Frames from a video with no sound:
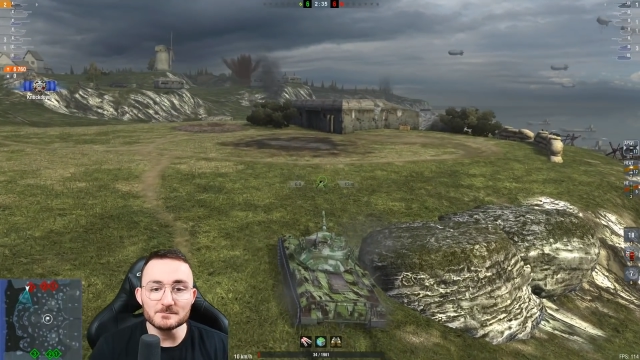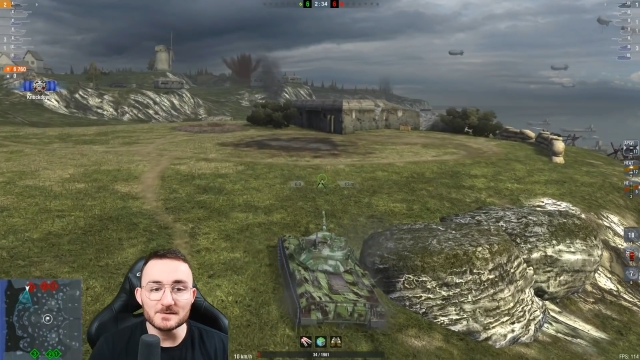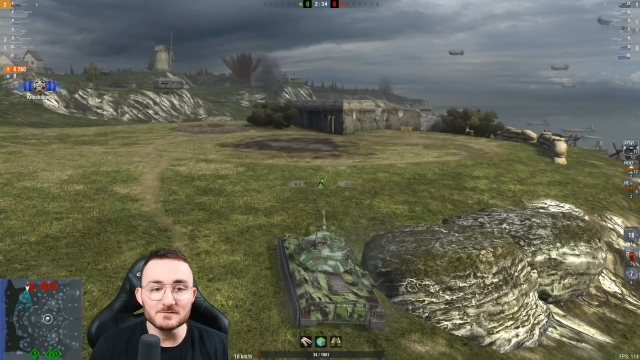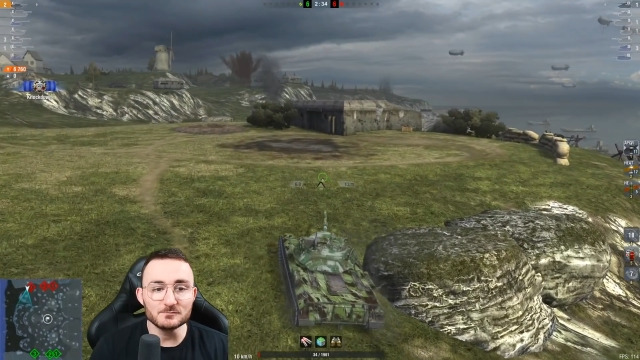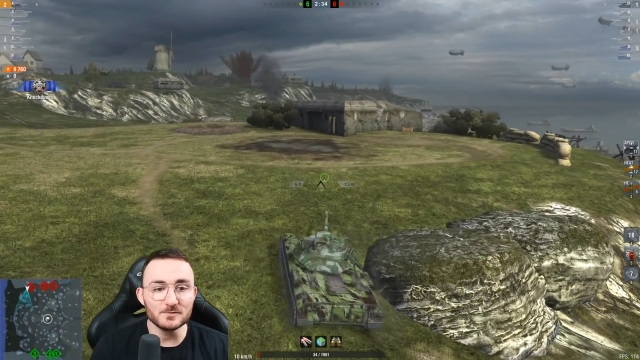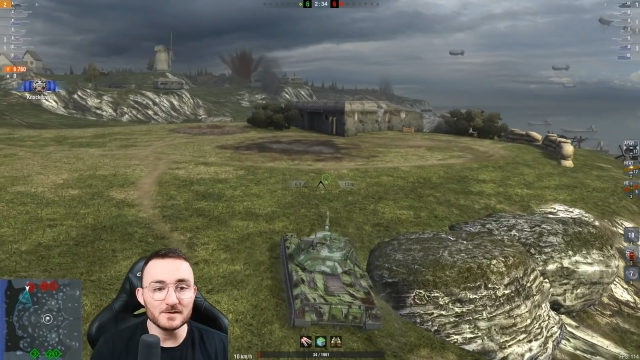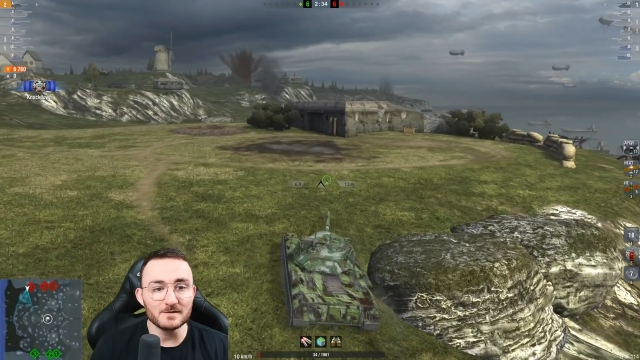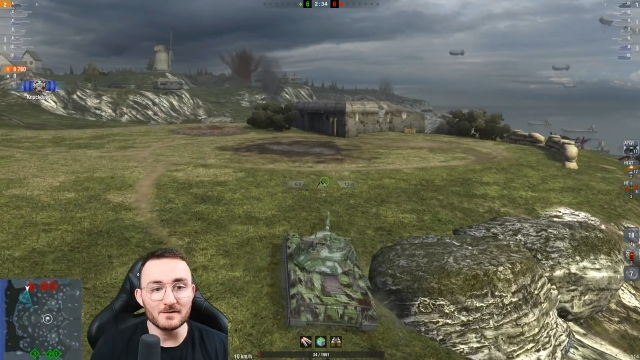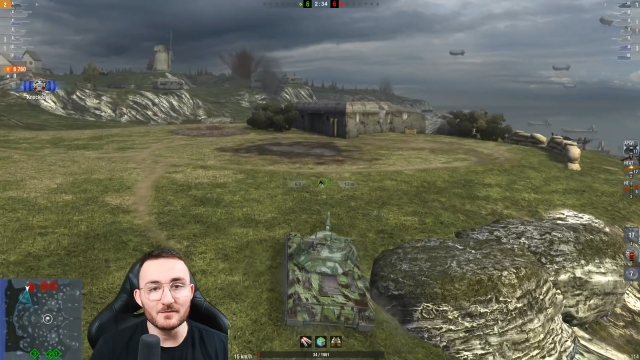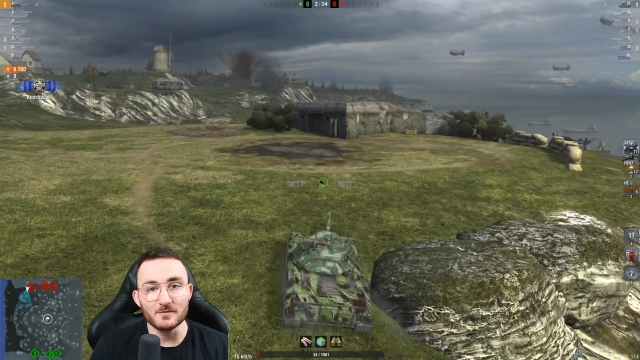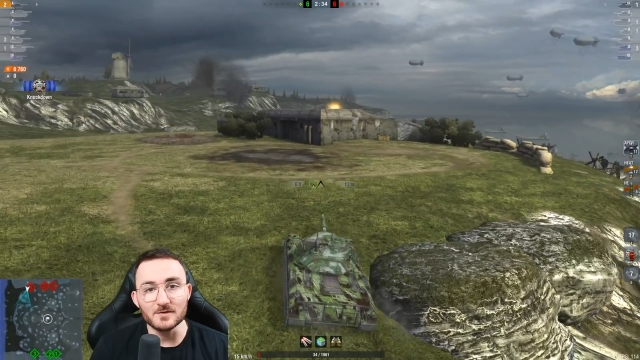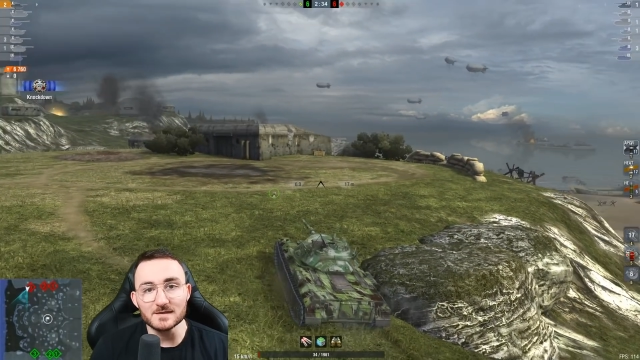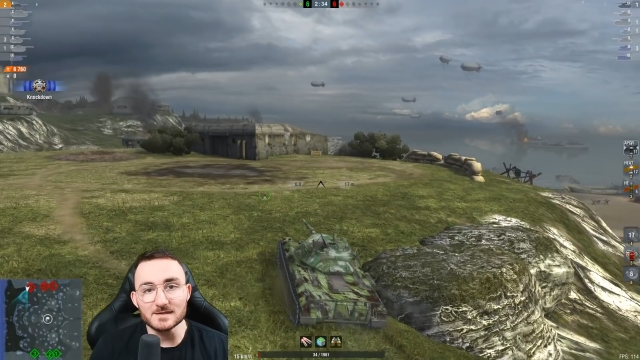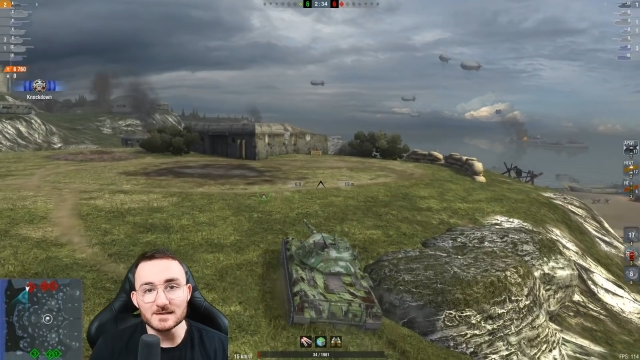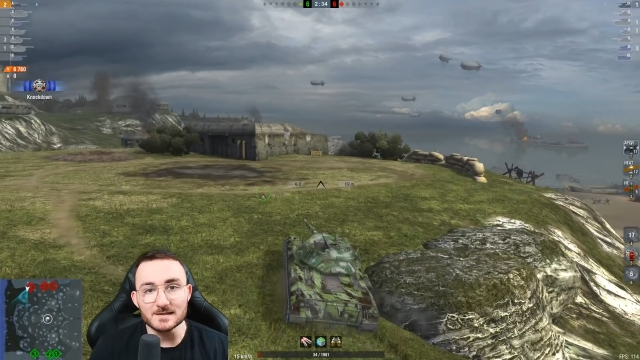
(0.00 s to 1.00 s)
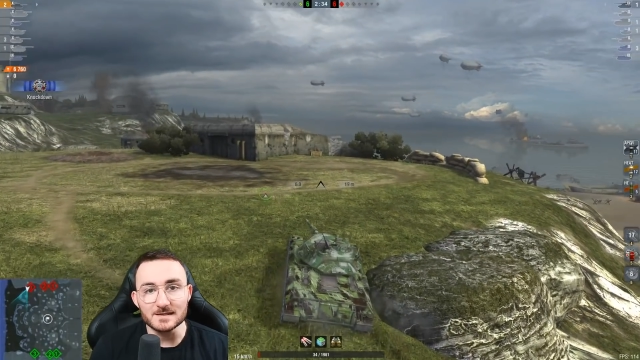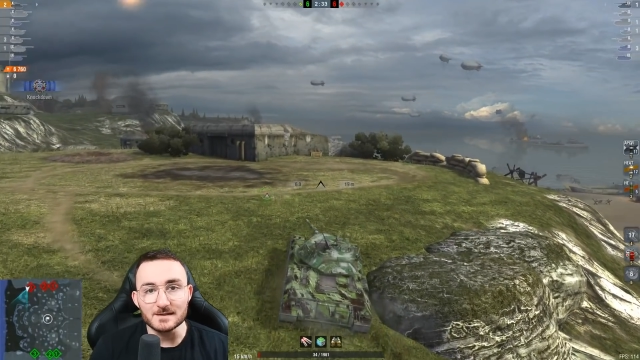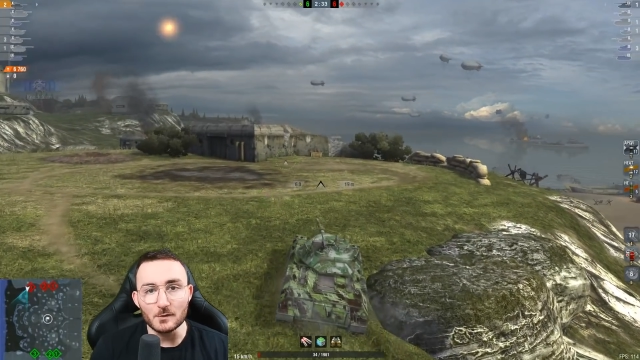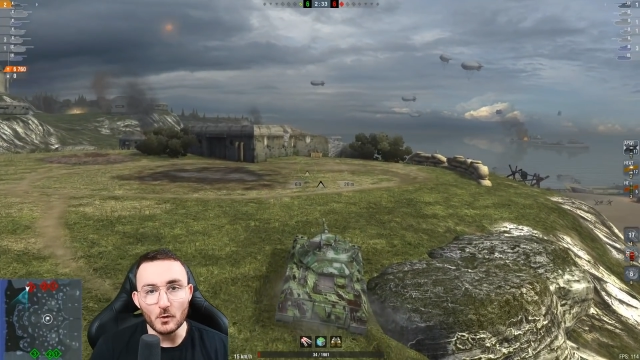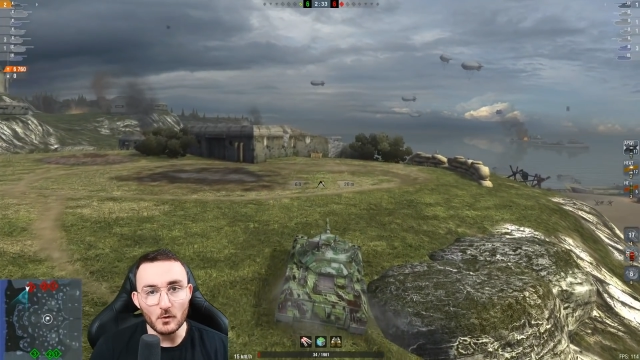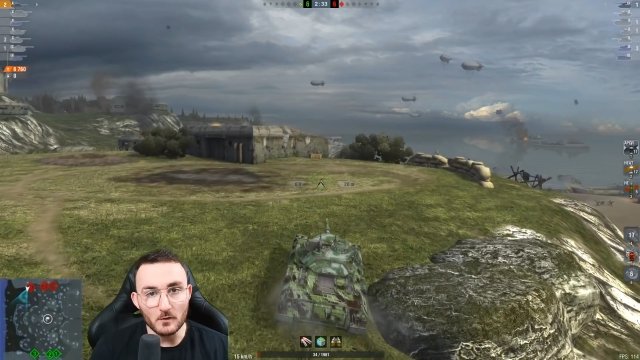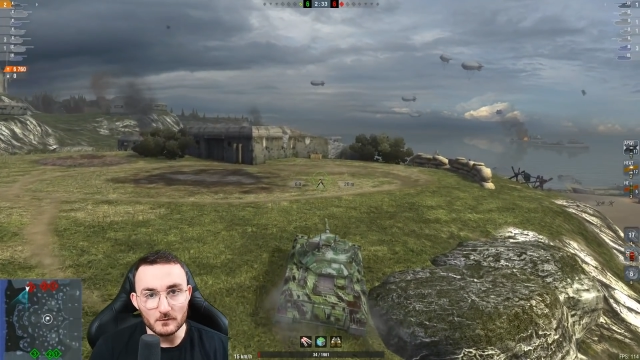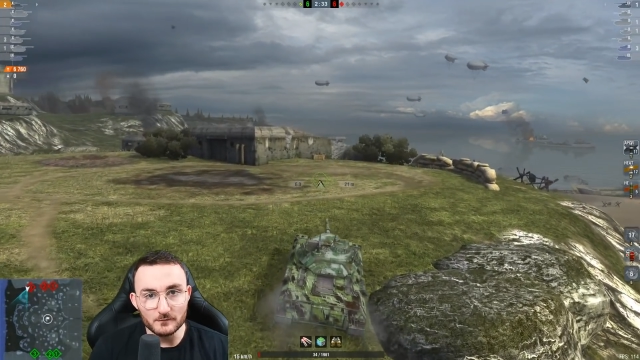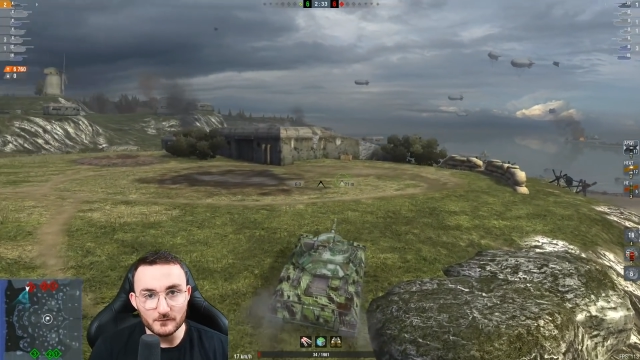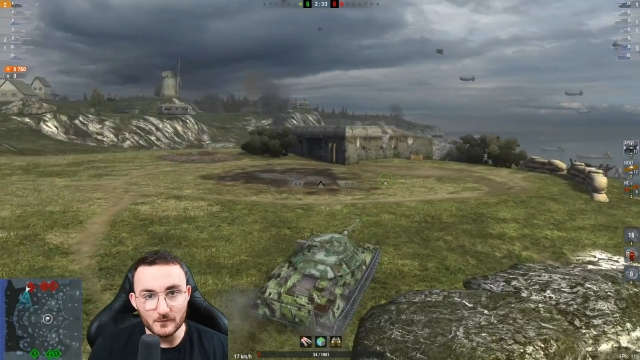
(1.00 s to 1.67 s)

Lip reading: between the killing of